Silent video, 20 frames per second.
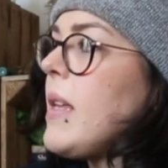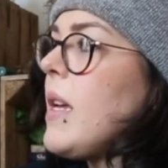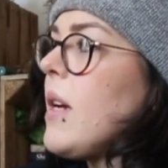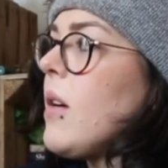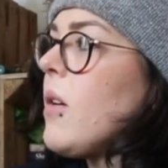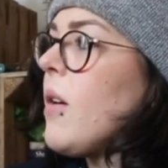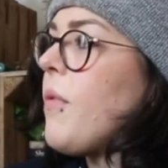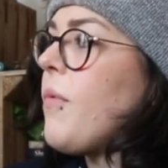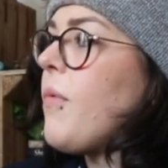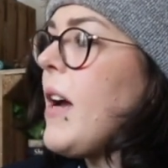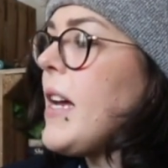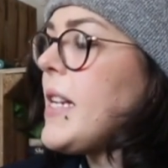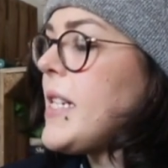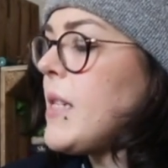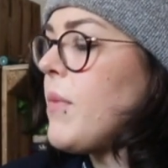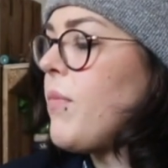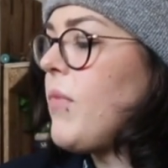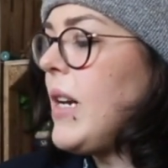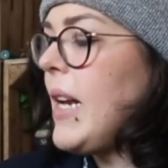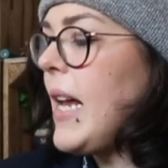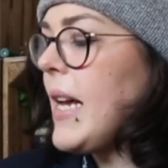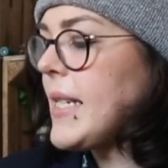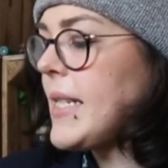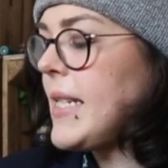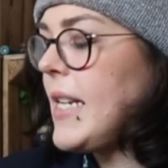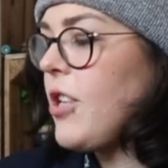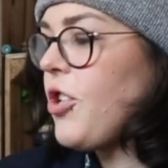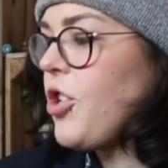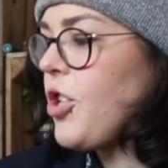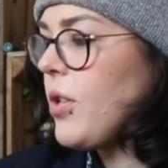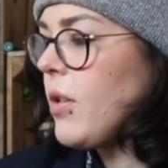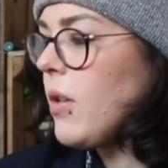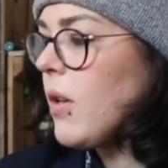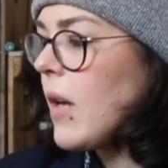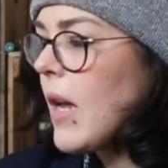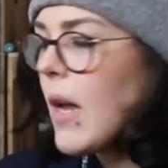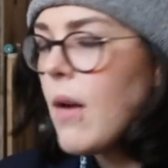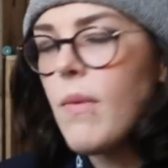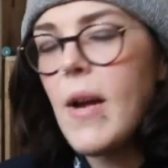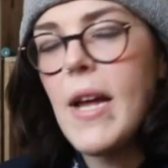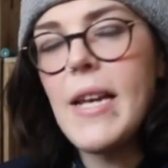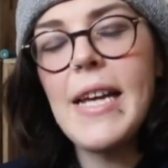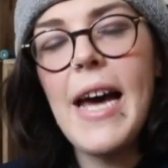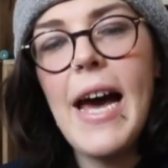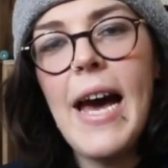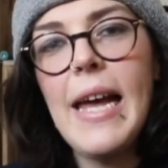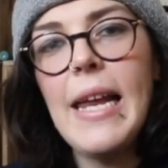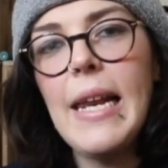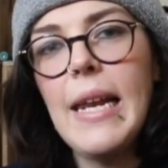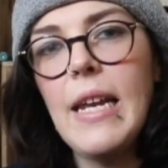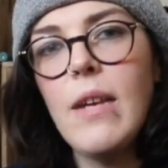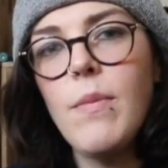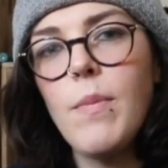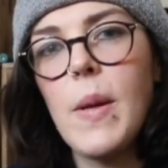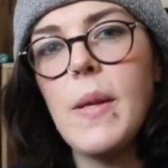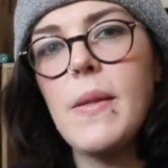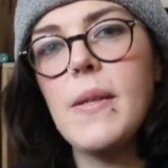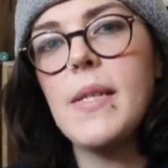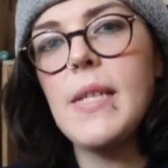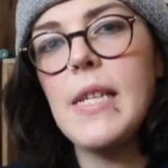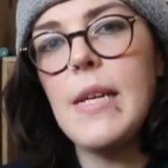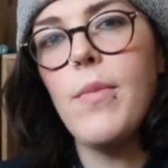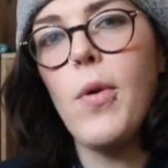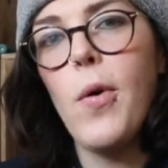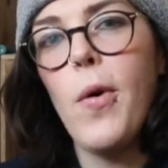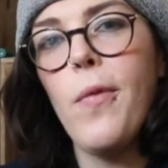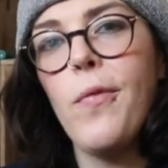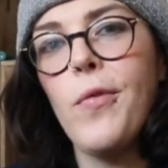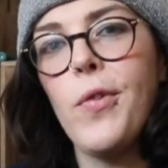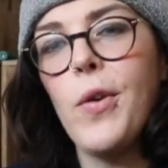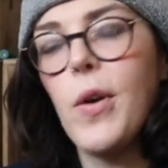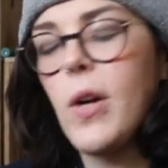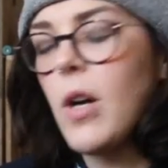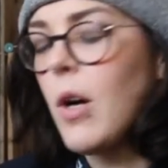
year of rest and relaxation. Now I read Eileen by the same author a